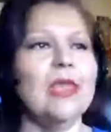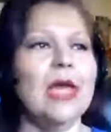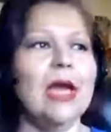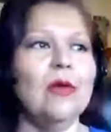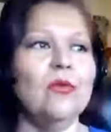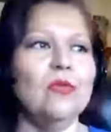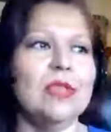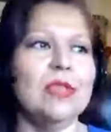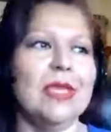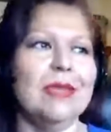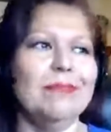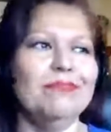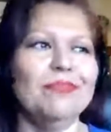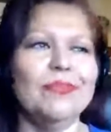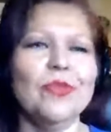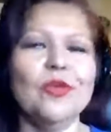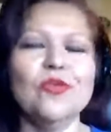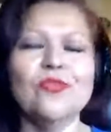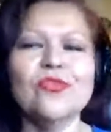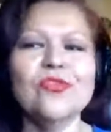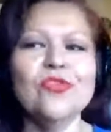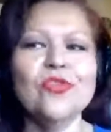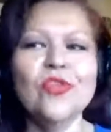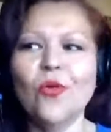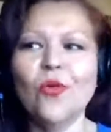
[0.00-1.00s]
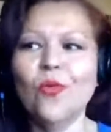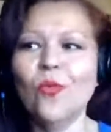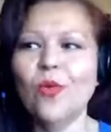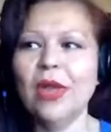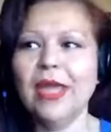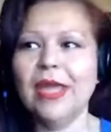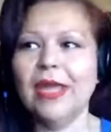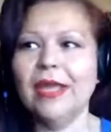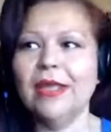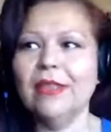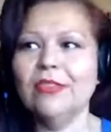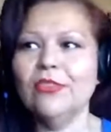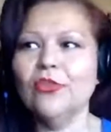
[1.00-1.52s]
I was like, there's no
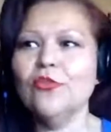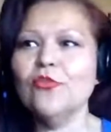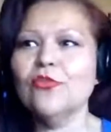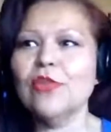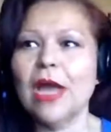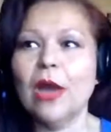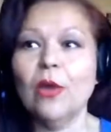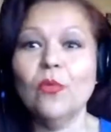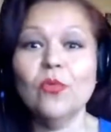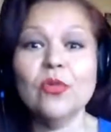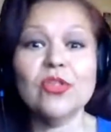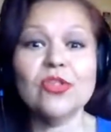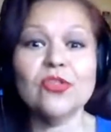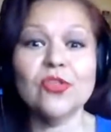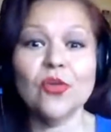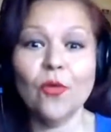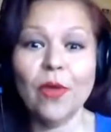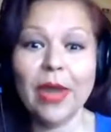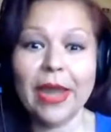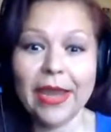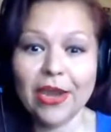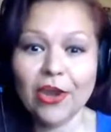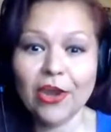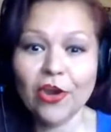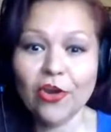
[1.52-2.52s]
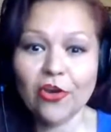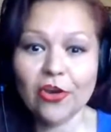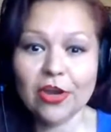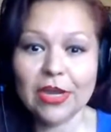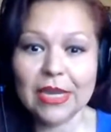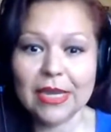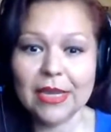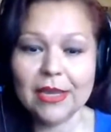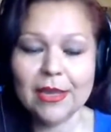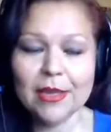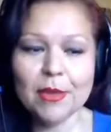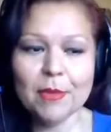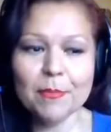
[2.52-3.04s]
way. I was so
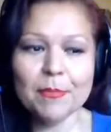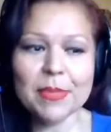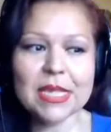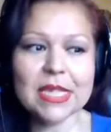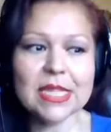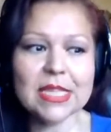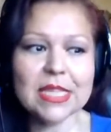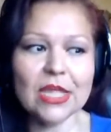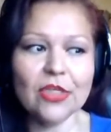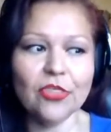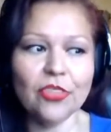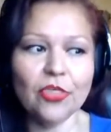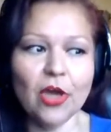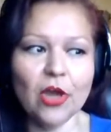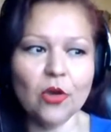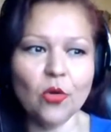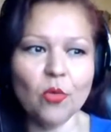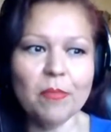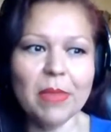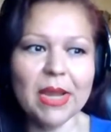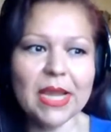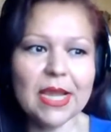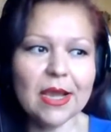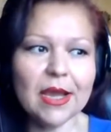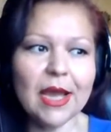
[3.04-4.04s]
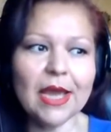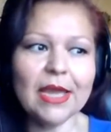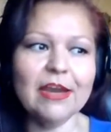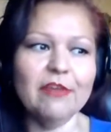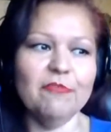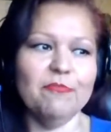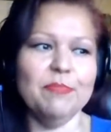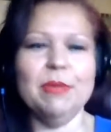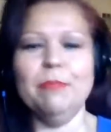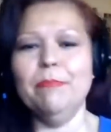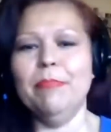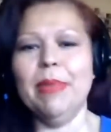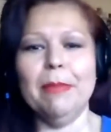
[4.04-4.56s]
angry because I thought, oh my God, I've
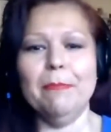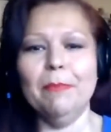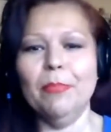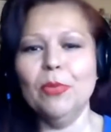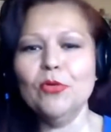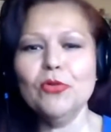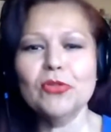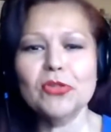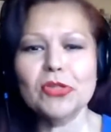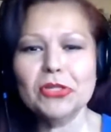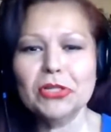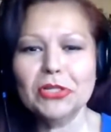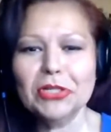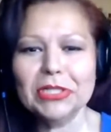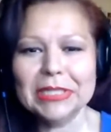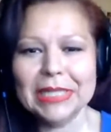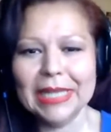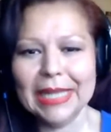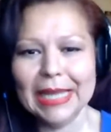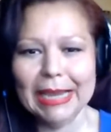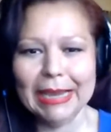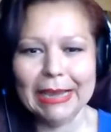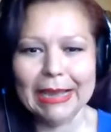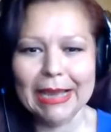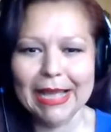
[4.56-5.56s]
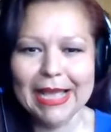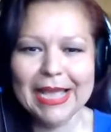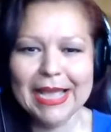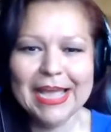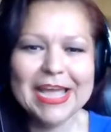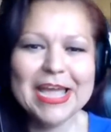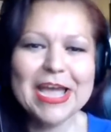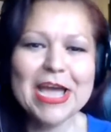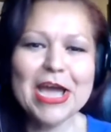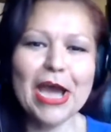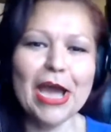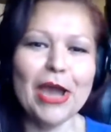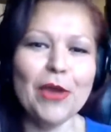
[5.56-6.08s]
been bamboozled. Like,
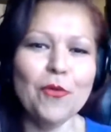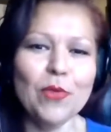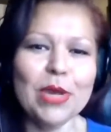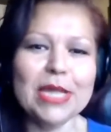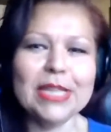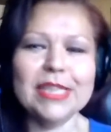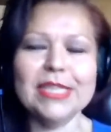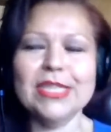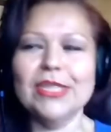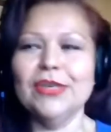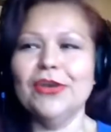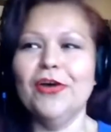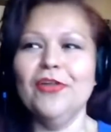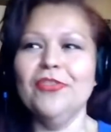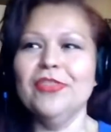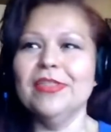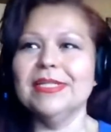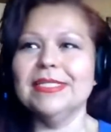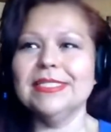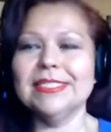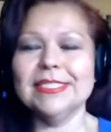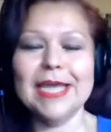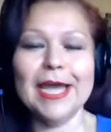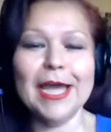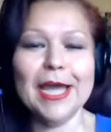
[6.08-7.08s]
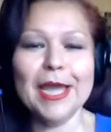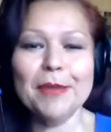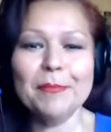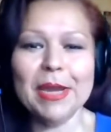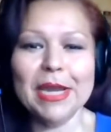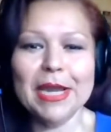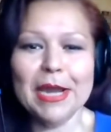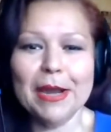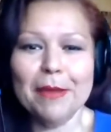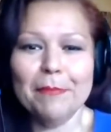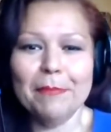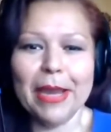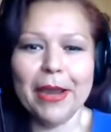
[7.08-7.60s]
I wasted all this time. I
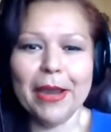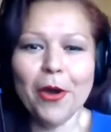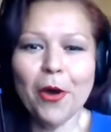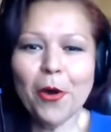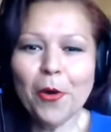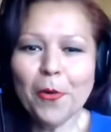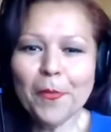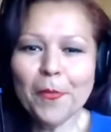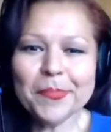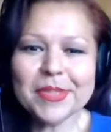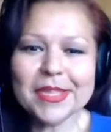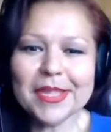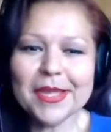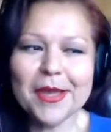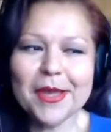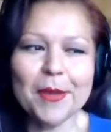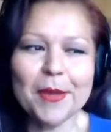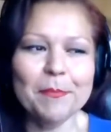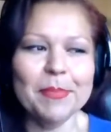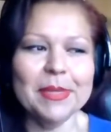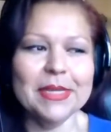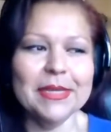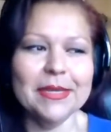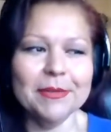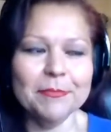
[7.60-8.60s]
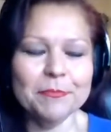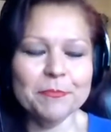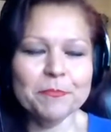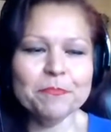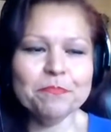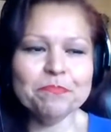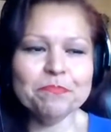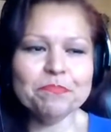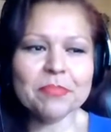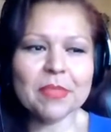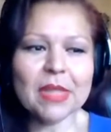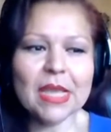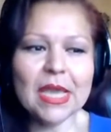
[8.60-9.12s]
got my hopes up, and
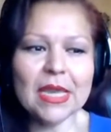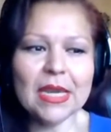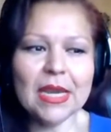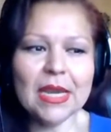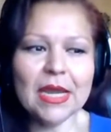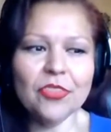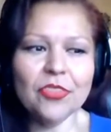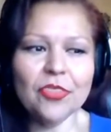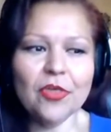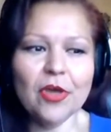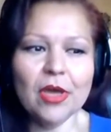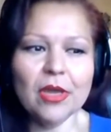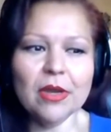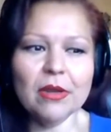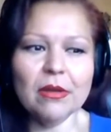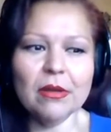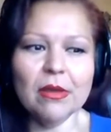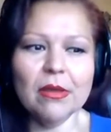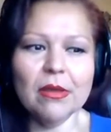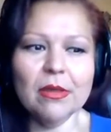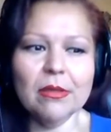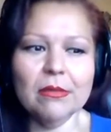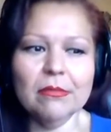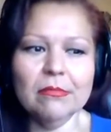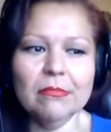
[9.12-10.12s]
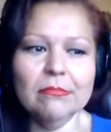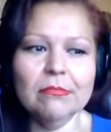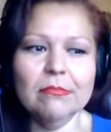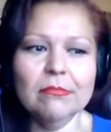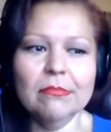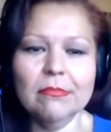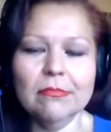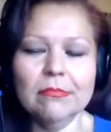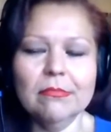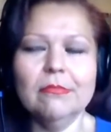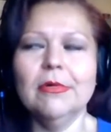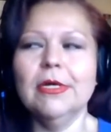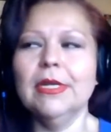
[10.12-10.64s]
I thought,
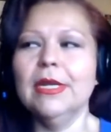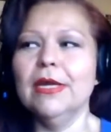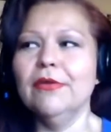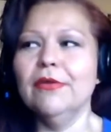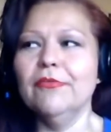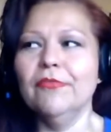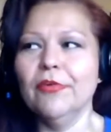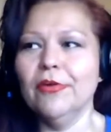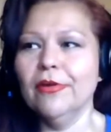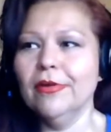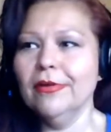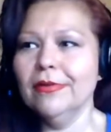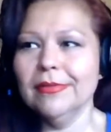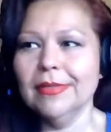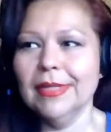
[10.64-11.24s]
whatever.